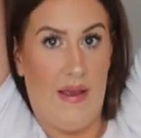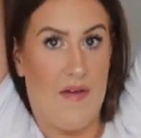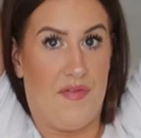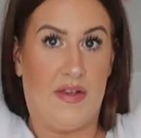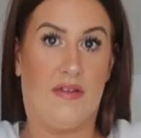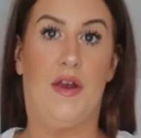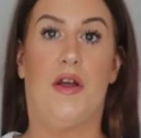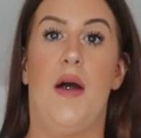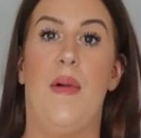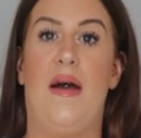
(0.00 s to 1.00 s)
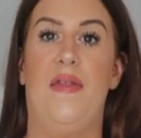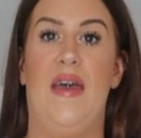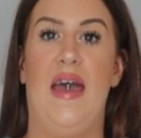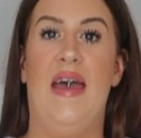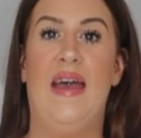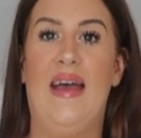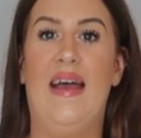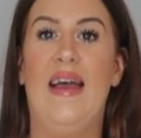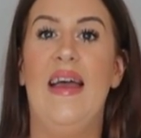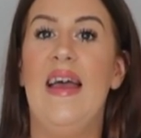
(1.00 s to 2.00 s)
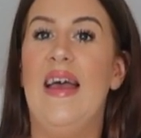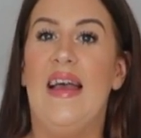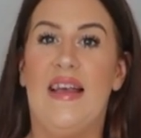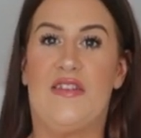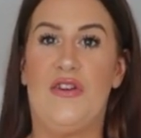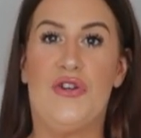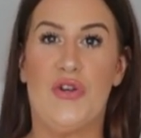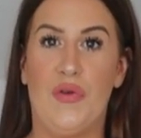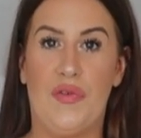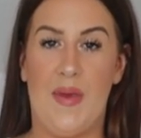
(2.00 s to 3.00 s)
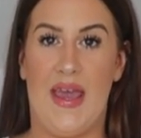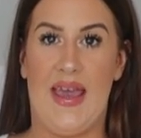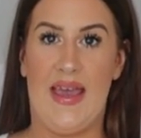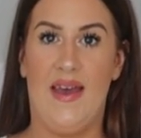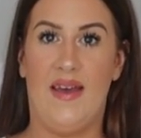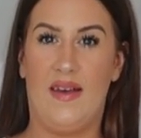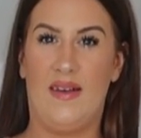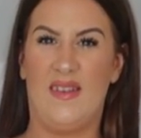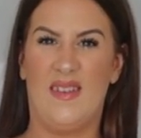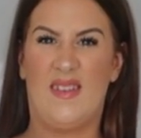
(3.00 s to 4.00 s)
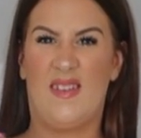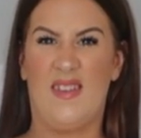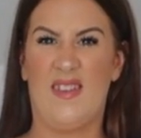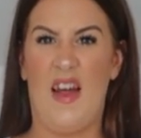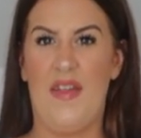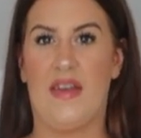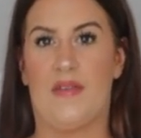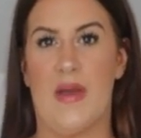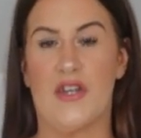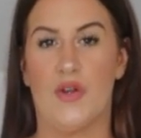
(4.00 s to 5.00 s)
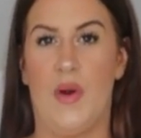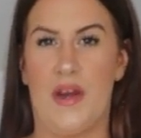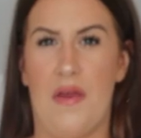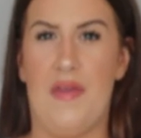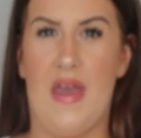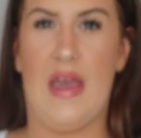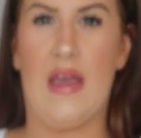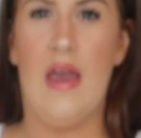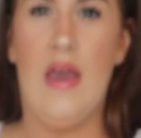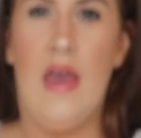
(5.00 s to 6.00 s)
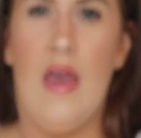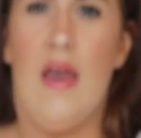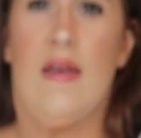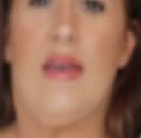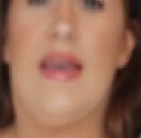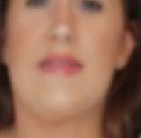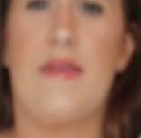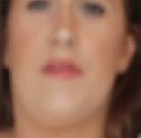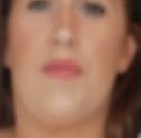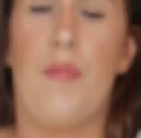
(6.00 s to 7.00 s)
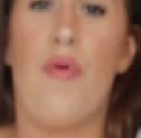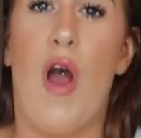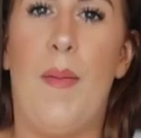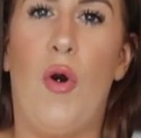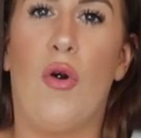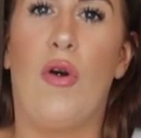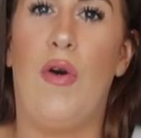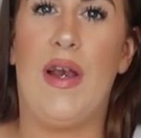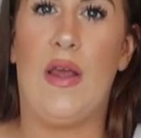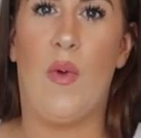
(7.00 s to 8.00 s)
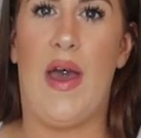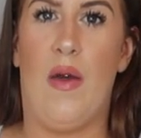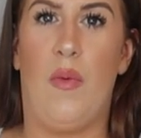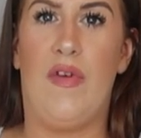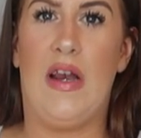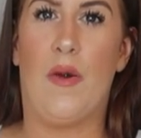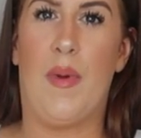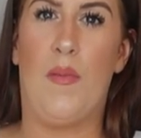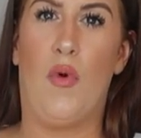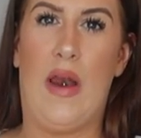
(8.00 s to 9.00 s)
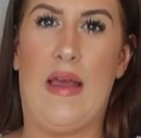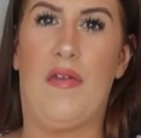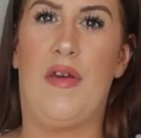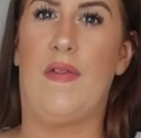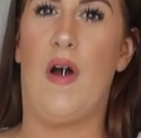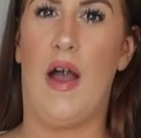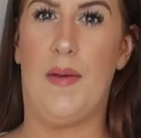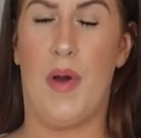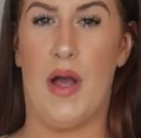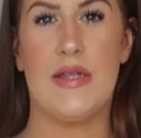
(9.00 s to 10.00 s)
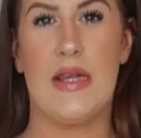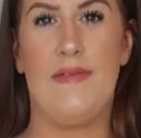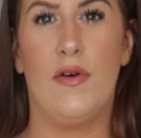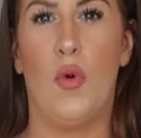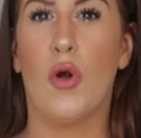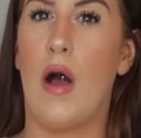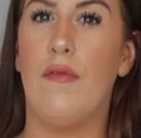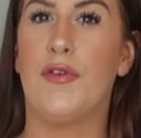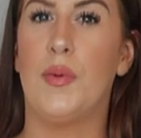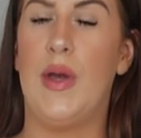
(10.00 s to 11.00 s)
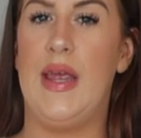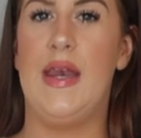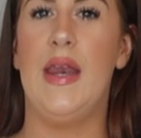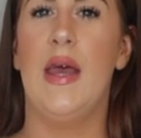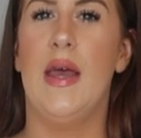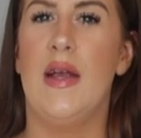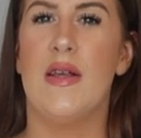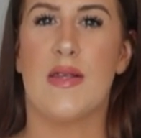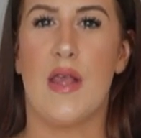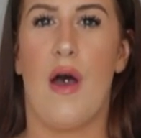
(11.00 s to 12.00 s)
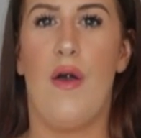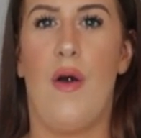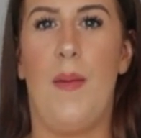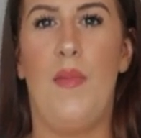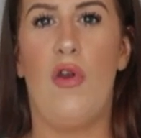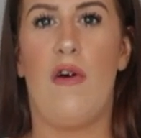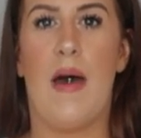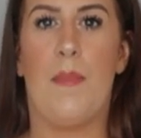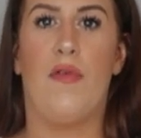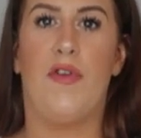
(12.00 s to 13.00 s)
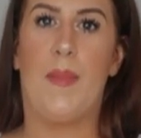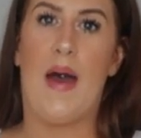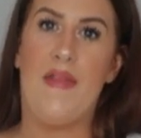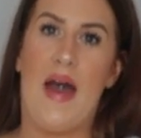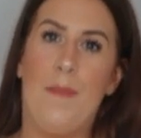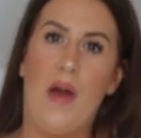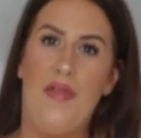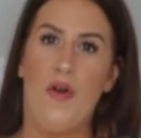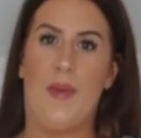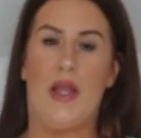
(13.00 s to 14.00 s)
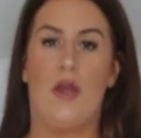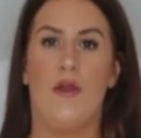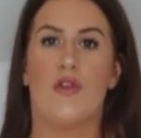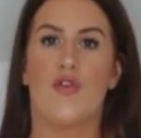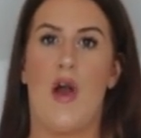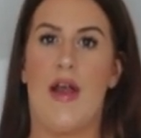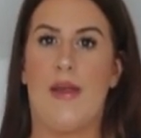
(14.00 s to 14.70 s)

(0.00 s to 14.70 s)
Everything's going to come out of there. It's too short for me. It's just nothing special, I don't think. could get something from Primark or anywhere with a little bit more length thing that I'd personally feel more comfortable in. So I'm not that bothered about that, but I thought it'd be cute to try